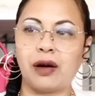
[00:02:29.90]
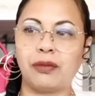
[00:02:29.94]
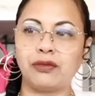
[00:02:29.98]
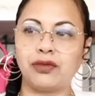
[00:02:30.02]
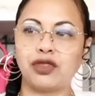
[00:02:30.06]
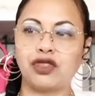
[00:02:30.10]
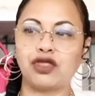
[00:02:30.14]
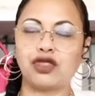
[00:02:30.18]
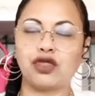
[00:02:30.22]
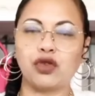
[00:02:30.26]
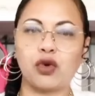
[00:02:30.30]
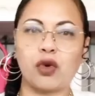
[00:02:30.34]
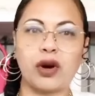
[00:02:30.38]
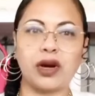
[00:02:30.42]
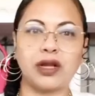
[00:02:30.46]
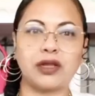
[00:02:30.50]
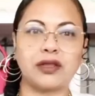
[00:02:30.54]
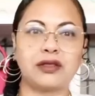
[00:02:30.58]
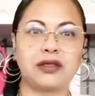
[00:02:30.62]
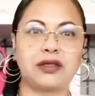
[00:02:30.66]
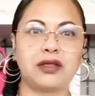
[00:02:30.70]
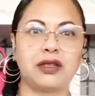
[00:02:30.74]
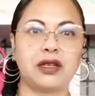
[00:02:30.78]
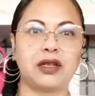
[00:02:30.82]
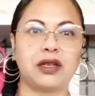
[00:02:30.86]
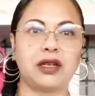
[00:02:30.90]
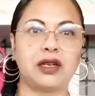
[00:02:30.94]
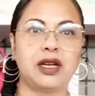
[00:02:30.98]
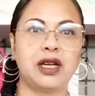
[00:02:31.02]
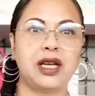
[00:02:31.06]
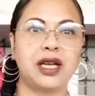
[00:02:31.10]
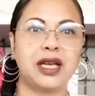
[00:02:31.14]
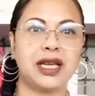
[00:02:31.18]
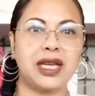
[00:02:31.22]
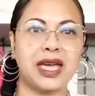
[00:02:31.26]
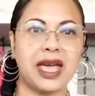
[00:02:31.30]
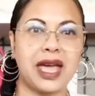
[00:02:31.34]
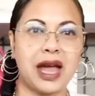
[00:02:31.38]
short to
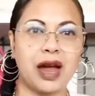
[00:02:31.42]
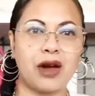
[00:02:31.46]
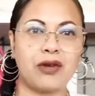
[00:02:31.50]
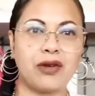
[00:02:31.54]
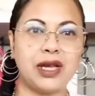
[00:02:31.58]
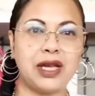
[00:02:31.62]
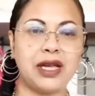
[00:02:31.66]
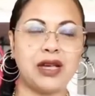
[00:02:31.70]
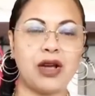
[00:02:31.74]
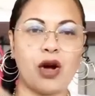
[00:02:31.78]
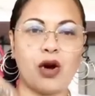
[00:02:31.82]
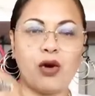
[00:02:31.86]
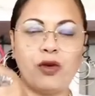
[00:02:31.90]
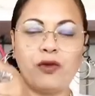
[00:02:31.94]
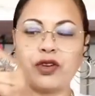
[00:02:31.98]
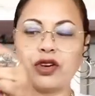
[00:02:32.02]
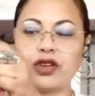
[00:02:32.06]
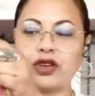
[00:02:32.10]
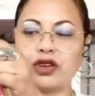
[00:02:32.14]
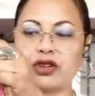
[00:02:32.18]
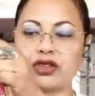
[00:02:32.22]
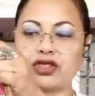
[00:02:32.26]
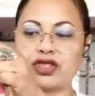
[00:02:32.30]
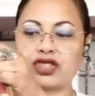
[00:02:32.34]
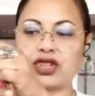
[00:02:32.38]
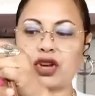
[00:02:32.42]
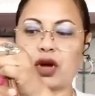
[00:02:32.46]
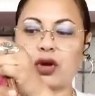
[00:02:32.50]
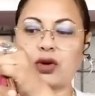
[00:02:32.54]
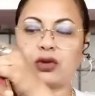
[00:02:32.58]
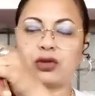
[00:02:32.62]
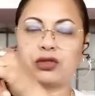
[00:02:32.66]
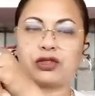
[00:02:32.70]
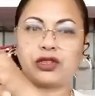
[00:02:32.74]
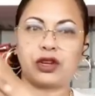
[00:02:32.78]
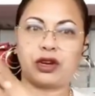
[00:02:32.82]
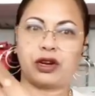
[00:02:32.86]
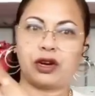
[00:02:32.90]
carry over your
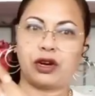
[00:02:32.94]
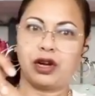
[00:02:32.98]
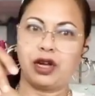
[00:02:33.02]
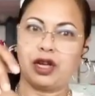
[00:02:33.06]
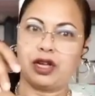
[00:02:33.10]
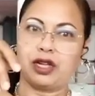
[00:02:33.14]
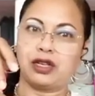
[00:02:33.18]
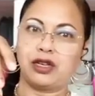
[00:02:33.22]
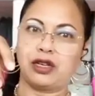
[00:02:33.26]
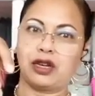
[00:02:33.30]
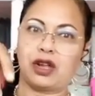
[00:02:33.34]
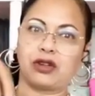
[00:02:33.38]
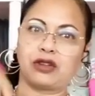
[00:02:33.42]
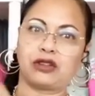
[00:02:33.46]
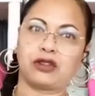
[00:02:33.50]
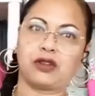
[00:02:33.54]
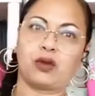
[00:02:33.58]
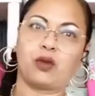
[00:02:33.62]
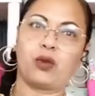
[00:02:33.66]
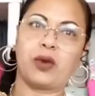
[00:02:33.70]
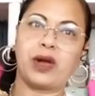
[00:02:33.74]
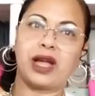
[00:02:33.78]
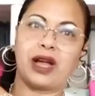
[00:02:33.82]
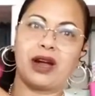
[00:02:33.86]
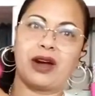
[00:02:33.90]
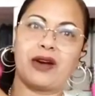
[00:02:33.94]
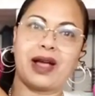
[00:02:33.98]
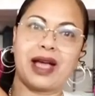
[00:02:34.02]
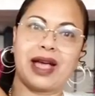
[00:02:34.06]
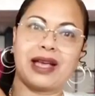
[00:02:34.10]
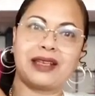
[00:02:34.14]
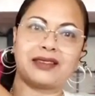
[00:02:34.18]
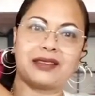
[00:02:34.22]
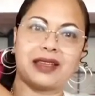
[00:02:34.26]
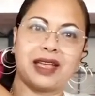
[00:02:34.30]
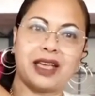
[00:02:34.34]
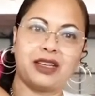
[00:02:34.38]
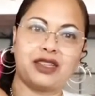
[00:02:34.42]
shoulder, you know, to wear
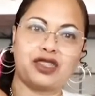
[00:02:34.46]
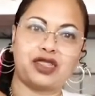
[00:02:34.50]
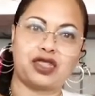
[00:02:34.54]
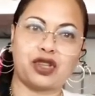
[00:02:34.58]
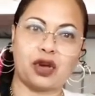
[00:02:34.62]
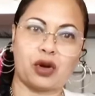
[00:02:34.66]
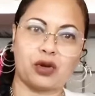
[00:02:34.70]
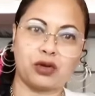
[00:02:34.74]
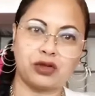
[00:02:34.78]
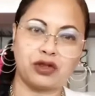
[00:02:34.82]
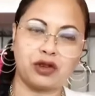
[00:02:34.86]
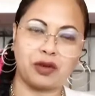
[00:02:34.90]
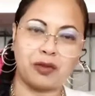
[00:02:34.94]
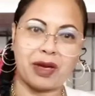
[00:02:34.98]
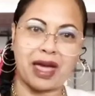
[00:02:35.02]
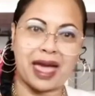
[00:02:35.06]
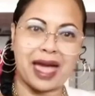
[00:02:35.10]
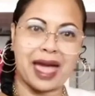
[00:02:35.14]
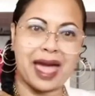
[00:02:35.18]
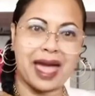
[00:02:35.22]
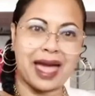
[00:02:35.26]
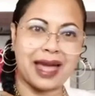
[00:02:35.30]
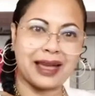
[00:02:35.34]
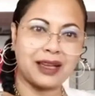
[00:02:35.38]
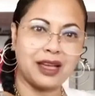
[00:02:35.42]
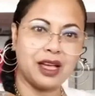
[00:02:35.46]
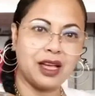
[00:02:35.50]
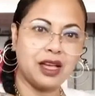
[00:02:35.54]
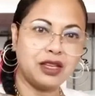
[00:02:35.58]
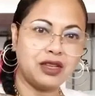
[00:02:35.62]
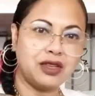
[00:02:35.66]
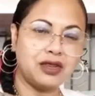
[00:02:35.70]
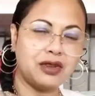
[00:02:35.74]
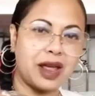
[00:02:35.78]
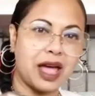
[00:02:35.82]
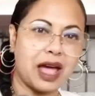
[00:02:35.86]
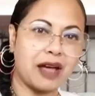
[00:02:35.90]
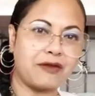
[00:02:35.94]
as a shoulder bag.
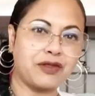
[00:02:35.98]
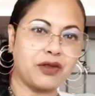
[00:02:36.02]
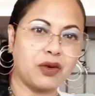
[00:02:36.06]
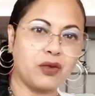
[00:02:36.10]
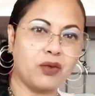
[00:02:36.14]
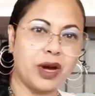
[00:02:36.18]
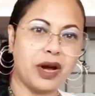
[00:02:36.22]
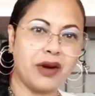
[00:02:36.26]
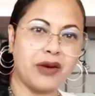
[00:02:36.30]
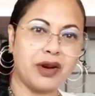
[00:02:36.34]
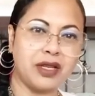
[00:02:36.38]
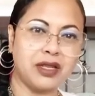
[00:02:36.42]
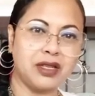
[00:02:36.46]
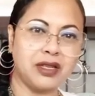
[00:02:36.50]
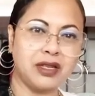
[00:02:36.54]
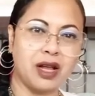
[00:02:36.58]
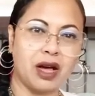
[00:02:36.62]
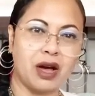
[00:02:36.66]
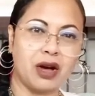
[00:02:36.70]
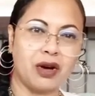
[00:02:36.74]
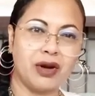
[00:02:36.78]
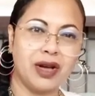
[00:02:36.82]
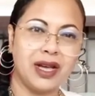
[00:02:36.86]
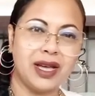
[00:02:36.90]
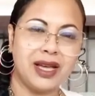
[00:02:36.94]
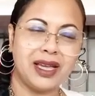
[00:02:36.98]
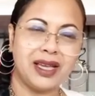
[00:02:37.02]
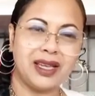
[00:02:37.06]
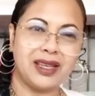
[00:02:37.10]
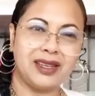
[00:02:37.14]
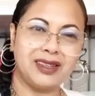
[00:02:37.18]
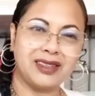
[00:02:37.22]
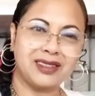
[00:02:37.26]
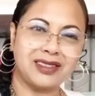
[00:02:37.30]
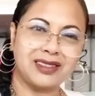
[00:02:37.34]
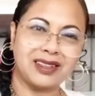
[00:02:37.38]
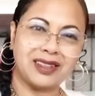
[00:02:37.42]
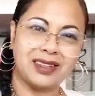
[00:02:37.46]
You'd have to wear it, you know, it
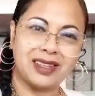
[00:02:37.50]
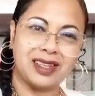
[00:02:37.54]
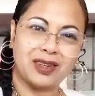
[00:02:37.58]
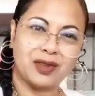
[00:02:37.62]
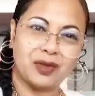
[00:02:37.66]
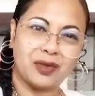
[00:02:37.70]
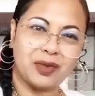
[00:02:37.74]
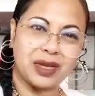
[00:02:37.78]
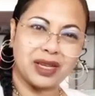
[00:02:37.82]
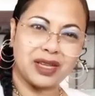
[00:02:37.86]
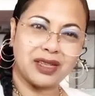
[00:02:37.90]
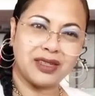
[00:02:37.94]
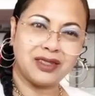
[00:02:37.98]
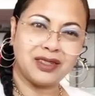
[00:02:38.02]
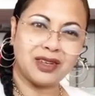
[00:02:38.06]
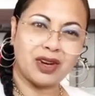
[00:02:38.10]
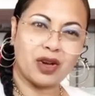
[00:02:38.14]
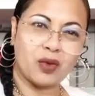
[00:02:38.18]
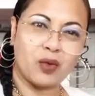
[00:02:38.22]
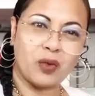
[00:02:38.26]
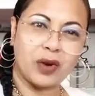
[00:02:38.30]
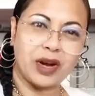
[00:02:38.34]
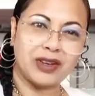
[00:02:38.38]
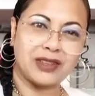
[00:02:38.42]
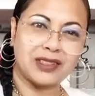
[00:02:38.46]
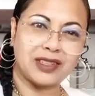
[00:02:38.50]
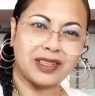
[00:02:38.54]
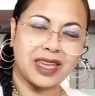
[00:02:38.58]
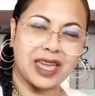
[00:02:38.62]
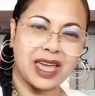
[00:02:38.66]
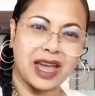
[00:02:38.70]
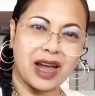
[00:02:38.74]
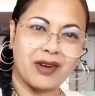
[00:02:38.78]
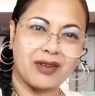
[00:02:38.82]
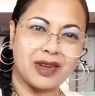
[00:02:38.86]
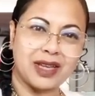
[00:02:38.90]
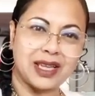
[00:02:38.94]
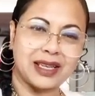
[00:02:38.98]
looks a little bit, you know, weird to
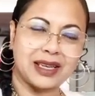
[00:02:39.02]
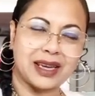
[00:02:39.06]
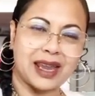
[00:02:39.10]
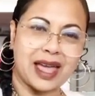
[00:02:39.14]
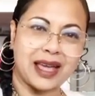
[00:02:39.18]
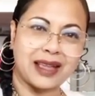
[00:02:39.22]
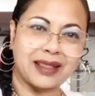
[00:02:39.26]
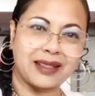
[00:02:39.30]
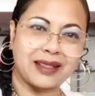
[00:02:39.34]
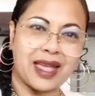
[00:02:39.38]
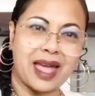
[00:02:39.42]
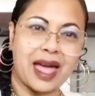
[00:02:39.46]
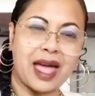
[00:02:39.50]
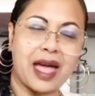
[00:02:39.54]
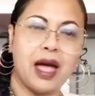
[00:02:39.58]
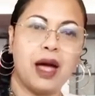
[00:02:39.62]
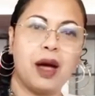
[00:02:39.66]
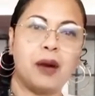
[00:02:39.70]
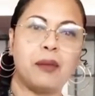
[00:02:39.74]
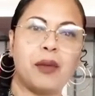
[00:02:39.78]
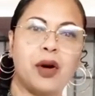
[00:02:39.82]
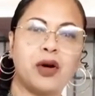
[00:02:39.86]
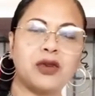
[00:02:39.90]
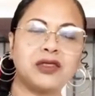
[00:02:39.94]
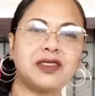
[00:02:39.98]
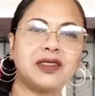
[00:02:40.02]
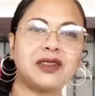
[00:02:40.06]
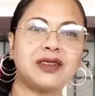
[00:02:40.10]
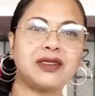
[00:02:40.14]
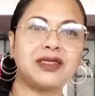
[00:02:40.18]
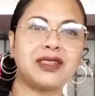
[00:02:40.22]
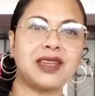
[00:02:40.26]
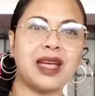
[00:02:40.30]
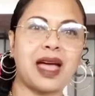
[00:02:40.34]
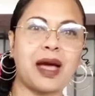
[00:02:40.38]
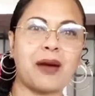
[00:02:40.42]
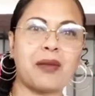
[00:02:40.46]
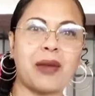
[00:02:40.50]
carry it like that. Most of the
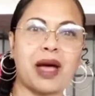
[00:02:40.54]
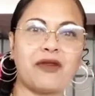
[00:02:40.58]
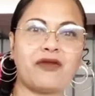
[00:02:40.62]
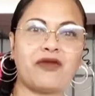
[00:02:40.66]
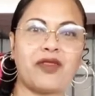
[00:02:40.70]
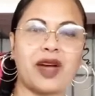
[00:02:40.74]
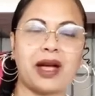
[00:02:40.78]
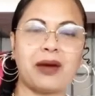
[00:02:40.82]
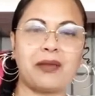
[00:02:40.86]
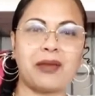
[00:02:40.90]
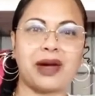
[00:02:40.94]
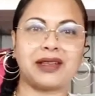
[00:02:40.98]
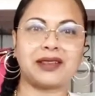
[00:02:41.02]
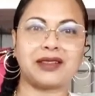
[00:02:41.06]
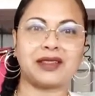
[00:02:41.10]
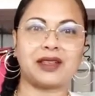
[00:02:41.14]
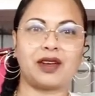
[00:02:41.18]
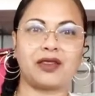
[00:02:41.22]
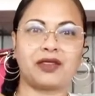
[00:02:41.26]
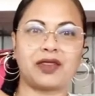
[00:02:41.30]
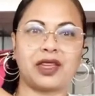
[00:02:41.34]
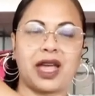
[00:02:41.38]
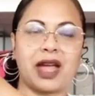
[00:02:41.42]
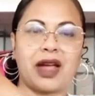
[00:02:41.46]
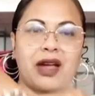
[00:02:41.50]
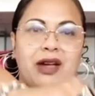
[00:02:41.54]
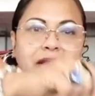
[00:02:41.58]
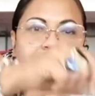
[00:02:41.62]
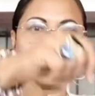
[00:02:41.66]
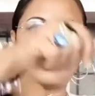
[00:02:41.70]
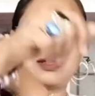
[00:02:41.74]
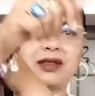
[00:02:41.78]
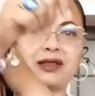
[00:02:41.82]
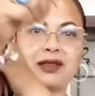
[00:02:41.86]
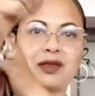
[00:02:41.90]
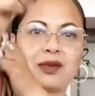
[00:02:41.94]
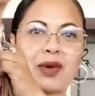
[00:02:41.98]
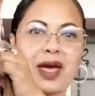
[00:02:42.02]
time I find myself
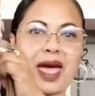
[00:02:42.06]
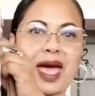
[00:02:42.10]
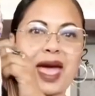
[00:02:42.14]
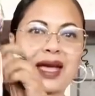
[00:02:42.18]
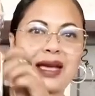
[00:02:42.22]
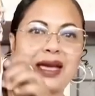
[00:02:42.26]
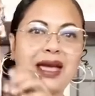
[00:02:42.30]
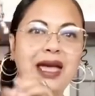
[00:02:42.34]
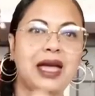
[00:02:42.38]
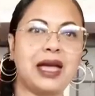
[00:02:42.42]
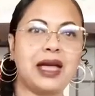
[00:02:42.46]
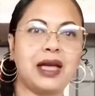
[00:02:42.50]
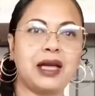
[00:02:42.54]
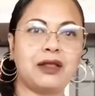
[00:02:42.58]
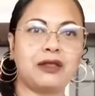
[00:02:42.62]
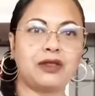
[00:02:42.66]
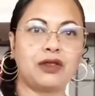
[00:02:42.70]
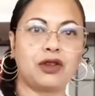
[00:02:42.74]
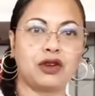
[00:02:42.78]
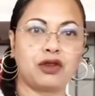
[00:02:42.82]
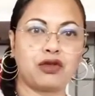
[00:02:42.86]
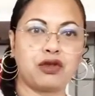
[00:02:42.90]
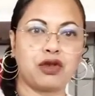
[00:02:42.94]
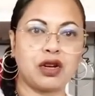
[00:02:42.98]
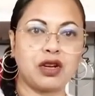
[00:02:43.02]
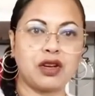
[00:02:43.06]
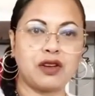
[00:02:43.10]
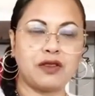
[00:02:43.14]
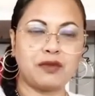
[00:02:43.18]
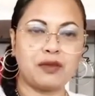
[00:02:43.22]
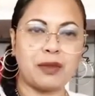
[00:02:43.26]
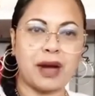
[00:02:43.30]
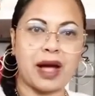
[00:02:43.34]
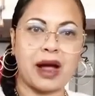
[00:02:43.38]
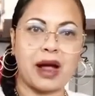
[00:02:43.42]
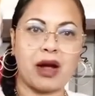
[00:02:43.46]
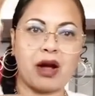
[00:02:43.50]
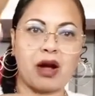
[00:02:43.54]
carrying this bag in the crook
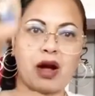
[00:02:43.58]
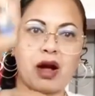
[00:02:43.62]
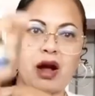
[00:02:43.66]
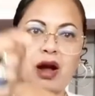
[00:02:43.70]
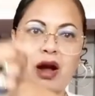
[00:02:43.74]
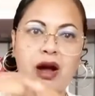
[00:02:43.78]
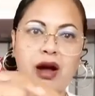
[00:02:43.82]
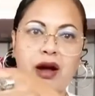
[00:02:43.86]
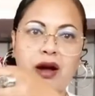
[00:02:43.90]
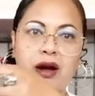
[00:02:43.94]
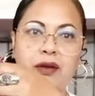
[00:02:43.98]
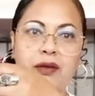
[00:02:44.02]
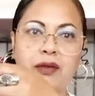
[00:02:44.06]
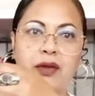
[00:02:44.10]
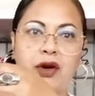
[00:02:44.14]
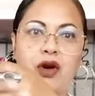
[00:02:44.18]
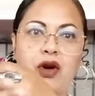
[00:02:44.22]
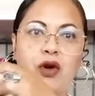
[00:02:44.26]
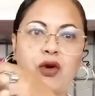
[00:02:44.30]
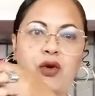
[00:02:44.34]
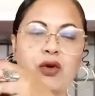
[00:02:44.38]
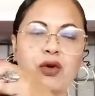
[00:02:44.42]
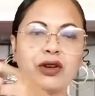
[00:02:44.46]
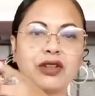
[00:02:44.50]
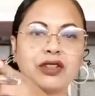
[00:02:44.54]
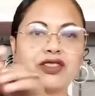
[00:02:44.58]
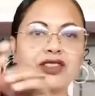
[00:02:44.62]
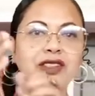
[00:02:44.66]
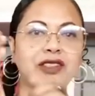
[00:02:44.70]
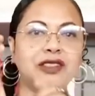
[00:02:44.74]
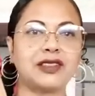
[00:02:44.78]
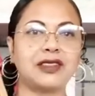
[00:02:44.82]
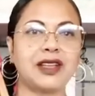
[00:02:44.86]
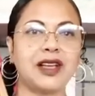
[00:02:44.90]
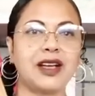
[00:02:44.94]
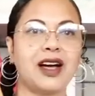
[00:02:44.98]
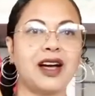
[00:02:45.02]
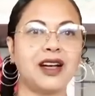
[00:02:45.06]
of my arm or
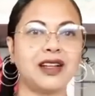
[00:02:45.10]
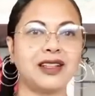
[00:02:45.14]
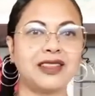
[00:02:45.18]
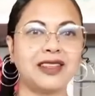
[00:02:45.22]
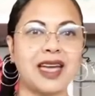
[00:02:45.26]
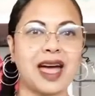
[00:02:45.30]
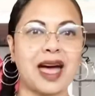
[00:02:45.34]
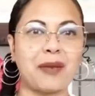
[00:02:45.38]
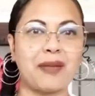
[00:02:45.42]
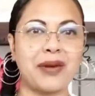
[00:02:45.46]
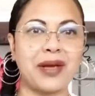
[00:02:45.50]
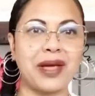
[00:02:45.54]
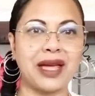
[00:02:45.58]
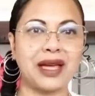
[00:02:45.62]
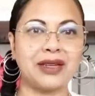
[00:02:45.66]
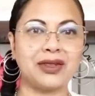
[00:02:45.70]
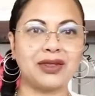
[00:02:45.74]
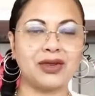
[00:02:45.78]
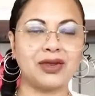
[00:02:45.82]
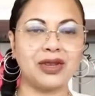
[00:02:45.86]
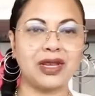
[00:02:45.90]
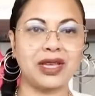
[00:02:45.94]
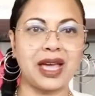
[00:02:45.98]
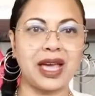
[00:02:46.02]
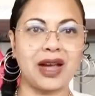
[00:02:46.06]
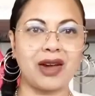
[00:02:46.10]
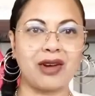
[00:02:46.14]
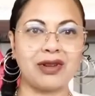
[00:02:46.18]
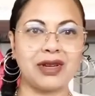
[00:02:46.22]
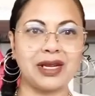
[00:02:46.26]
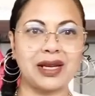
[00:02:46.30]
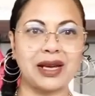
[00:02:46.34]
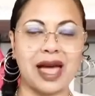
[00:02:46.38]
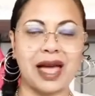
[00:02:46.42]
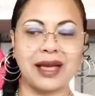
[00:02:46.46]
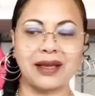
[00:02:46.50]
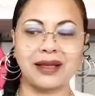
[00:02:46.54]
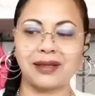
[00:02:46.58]
just a top handle carry
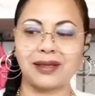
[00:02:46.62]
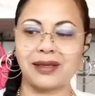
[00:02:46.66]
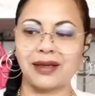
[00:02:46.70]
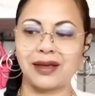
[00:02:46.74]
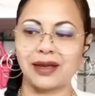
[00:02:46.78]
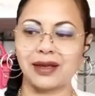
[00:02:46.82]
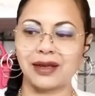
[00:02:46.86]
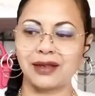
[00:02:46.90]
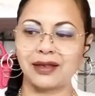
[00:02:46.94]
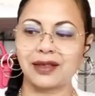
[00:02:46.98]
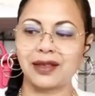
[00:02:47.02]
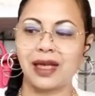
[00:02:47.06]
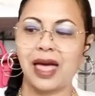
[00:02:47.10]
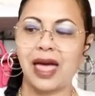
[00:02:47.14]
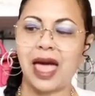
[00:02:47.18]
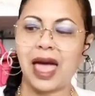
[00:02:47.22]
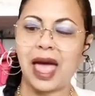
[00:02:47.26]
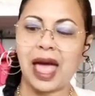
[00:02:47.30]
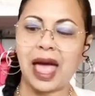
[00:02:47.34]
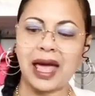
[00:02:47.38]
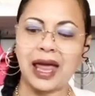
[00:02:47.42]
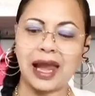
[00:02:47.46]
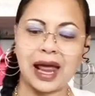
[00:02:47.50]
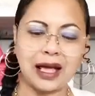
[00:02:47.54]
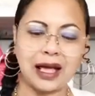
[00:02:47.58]
like this. And